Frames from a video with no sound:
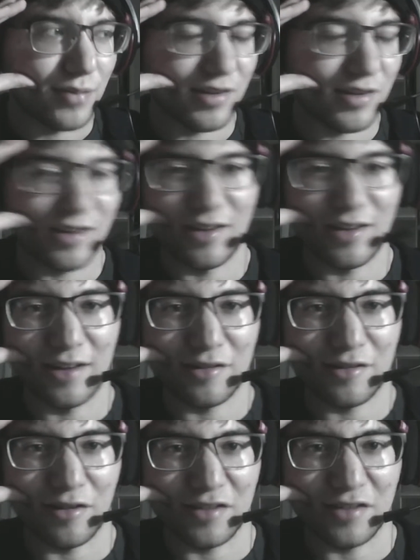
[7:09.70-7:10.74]
they get
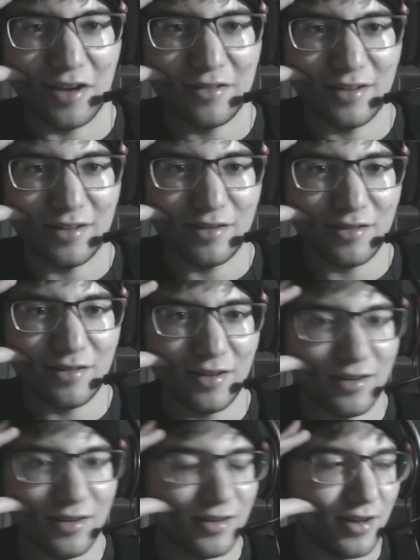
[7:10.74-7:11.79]
stressed out easily,
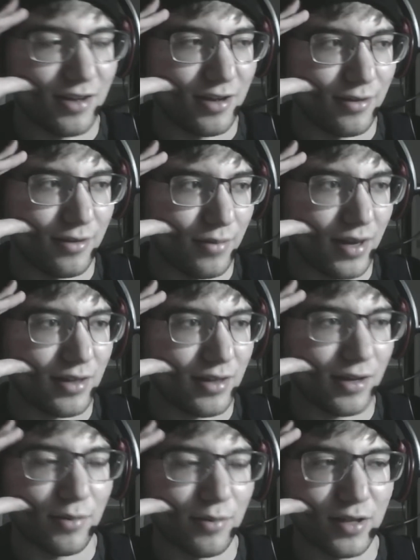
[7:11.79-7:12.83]
um, and I think
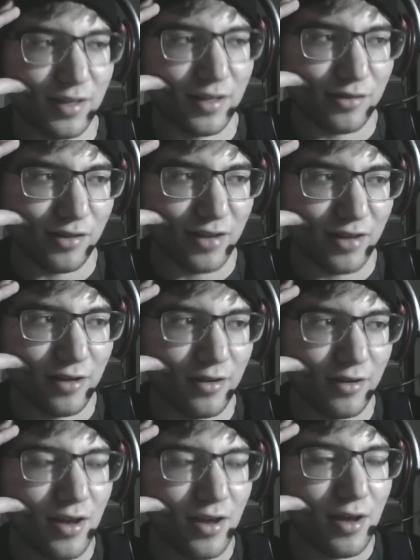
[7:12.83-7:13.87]
I'm not that stressed out,
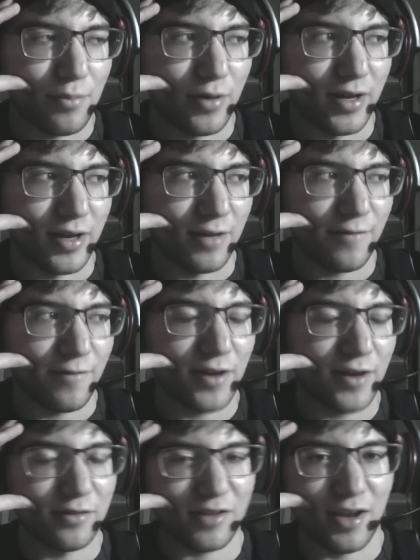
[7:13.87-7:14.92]
but
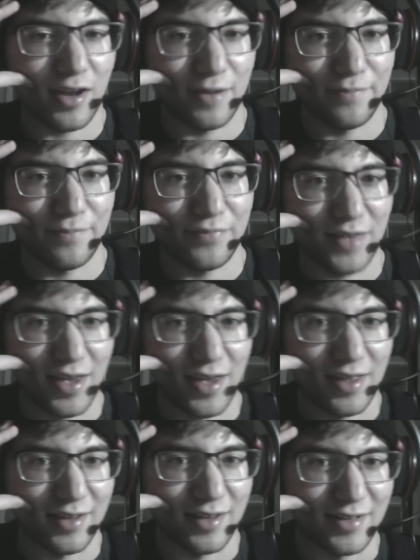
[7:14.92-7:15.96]
finals came,
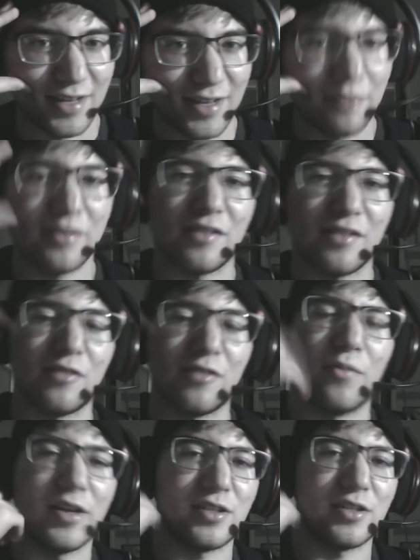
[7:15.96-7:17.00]
and it wasn't so
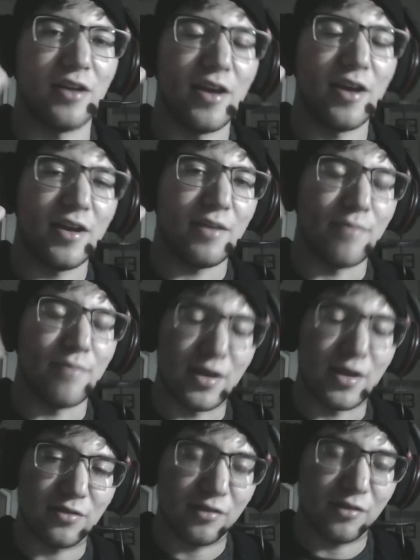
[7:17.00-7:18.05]
much
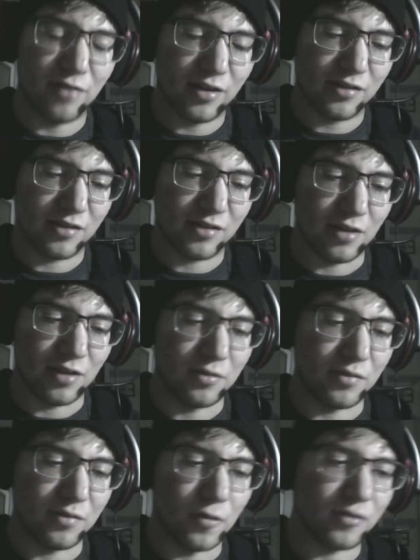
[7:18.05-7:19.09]
mental stress, it was
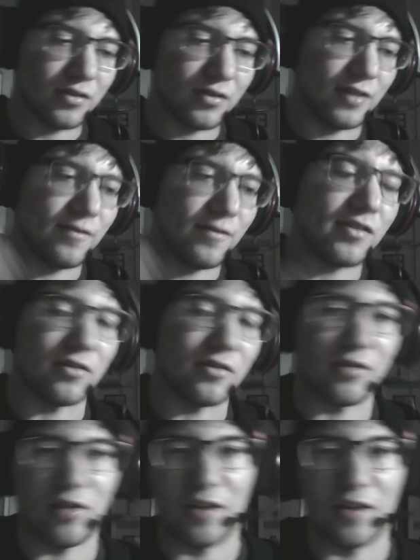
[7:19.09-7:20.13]
mostly physical
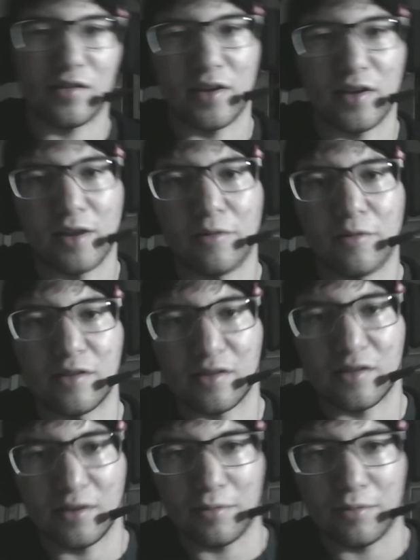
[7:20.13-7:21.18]
stress. Like, I wasn't
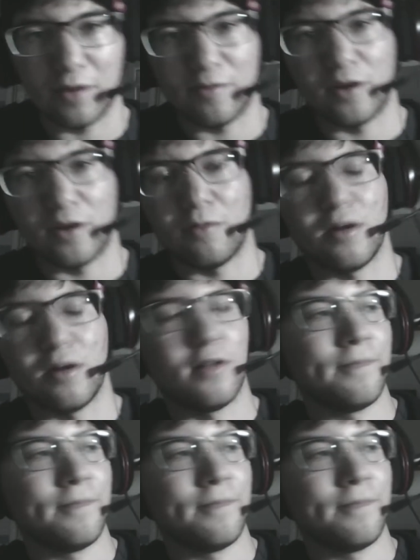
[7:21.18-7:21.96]
sleeping very well,